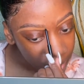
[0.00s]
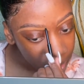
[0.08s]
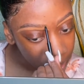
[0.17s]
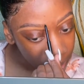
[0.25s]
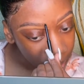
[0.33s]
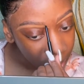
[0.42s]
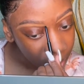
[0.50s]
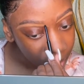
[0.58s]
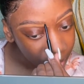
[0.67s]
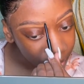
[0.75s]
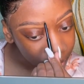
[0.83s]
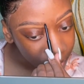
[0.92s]
to
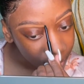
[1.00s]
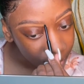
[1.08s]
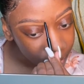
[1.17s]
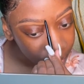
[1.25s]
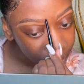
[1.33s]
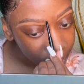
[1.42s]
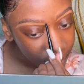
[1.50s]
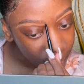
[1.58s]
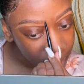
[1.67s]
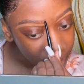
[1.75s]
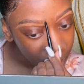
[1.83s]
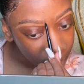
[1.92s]

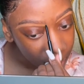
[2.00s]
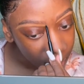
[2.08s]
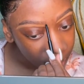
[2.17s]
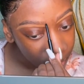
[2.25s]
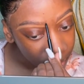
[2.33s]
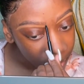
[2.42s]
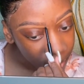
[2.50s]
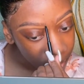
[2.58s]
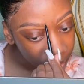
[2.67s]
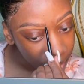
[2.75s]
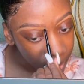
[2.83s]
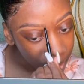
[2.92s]
study,
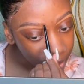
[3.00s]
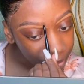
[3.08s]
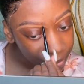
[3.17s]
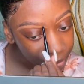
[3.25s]
you know?